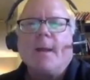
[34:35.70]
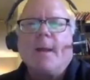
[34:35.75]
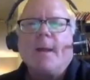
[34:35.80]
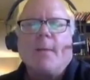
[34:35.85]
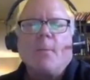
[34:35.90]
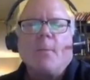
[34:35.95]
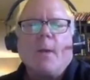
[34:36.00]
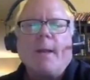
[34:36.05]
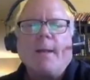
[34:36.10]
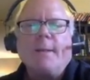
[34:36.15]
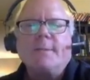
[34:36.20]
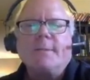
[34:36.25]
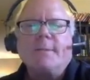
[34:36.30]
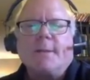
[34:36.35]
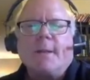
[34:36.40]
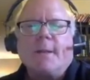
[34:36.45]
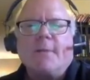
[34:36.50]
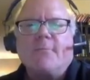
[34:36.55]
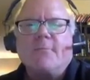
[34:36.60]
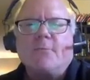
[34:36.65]
I'm waiting
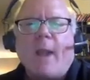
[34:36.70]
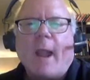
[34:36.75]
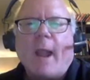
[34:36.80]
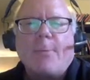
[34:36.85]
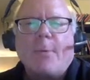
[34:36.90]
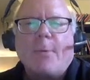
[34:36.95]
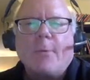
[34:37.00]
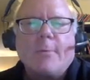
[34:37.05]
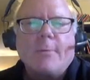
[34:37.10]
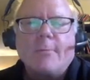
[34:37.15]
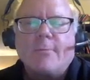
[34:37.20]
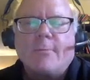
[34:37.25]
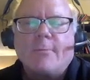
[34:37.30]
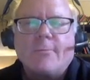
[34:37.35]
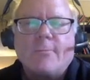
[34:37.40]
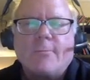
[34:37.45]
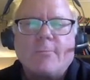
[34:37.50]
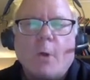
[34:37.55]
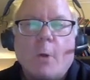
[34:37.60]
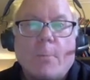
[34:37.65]
to
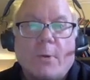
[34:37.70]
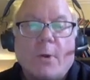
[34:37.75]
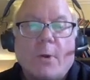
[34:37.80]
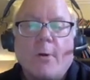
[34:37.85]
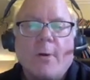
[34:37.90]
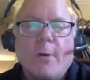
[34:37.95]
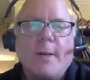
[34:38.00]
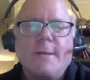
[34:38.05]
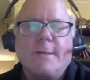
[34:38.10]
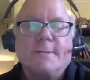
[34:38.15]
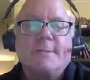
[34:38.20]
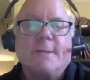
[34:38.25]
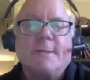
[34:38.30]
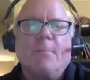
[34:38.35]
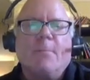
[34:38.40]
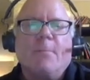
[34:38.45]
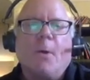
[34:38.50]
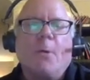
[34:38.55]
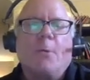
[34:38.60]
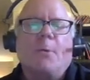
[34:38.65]
rope her into
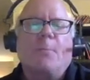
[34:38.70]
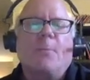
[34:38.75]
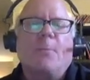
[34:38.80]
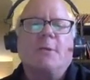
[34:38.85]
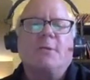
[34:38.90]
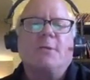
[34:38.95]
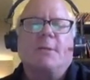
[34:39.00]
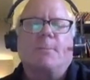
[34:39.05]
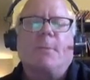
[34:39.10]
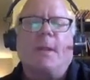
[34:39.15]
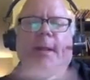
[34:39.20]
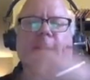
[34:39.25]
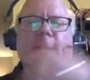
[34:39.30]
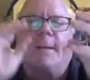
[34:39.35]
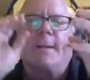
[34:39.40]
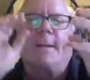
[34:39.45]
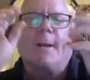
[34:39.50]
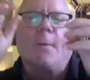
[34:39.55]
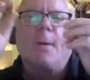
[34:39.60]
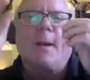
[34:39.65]
some poker project, but
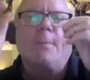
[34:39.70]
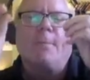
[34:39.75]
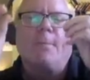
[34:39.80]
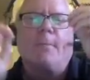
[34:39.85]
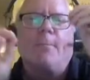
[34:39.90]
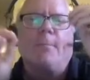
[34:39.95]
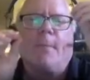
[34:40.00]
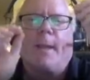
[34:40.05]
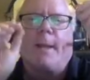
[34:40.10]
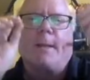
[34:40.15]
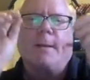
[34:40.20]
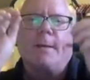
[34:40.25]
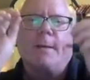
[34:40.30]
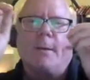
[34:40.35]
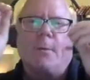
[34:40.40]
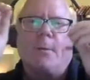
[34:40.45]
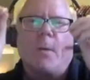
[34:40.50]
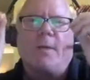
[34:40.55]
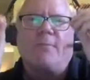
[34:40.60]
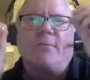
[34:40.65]
I want to
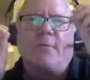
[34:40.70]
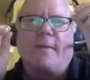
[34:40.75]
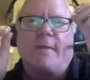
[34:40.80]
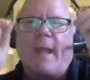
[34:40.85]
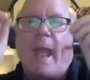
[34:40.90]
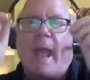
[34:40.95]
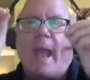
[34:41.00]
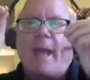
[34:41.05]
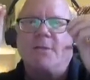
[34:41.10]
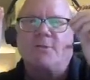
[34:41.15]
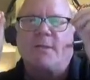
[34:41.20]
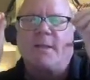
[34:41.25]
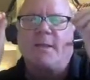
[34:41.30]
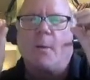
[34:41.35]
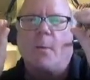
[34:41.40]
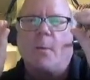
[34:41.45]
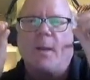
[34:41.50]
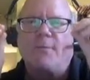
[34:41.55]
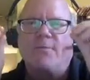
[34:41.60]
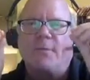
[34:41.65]
wait for the ask,
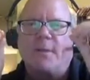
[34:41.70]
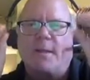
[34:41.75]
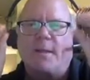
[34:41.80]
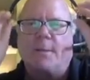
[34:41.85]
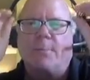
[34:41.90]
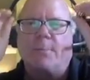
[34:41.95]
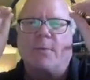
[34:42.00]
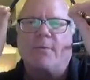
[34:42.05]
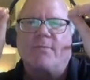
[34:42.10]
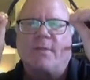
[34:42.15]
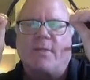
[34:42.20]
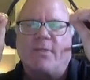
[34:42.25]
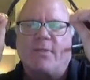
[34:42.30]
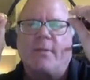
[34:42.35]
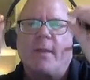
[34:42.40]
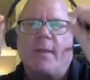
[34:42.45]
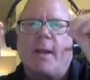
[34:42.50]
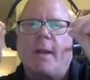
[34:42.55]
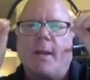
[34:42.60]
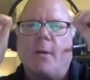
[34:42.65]
wait for like the perfect
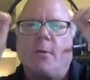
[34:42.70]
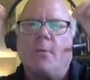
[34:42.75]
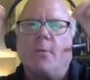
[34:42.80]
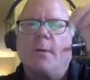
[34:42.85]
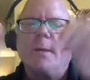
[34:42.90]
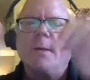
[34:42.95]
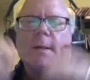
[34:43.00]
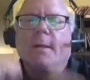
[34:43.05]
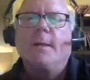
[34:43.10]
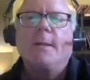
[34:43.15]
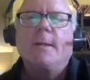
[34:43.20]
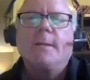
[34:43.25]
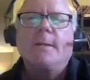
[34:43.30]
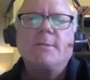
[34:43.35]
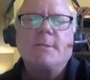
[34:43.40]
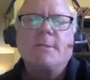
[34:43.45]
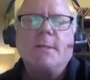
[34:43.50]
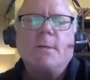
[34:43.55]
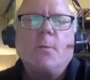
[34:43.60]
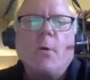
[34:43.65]
thing that I know
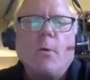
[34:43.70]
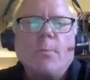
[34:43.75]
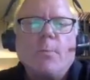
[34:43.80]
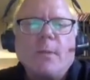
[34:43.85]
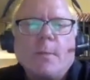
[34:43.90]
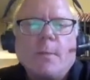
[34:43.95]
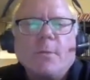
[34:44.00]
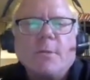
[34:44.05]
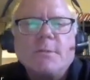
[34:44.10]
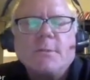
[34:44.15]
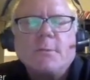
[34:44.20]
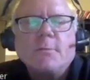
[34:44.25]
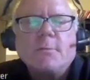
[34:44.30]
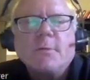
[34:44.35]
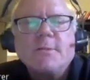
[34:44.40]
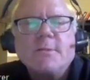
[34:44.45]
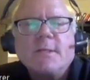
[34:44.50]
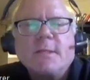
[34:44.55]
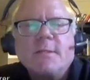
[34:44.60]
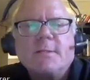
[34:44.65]
she won't be able to
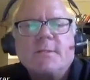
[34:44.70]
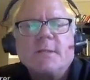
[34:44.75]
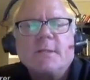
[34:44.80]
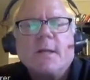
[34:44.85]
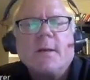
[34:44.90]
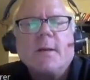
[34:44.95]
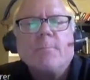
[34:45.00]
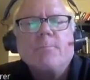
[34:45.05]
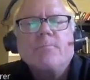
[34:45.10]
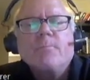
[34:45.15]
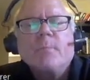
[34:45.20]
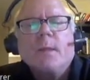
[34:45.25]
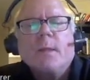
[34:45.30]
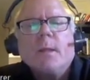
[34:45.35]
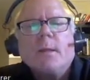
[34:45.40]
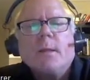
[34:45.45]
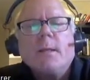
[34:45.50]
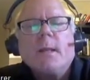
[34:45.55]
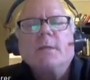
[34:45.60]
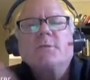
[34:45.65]
resist.
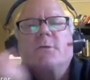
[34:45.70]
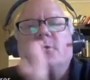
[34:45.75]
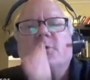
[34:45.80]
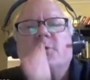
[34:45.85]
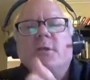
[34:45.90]
So